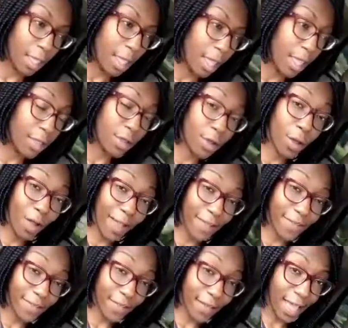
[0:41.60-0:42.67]
And you know, I
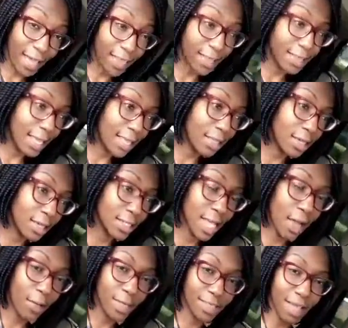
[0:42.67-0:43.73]
feel how the day looks.
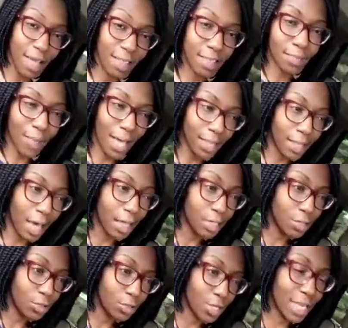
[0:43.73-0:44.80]
I always call this my
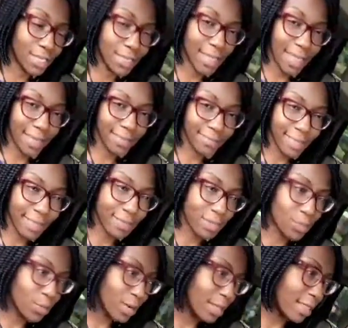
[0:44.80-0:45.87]
Lalu dress. Like, i will
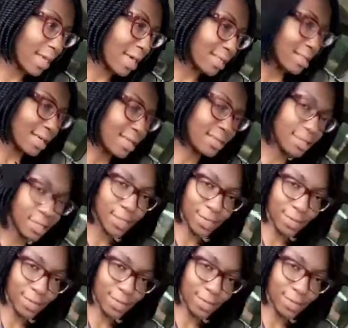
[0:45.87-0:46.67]
just wear that. Lalu.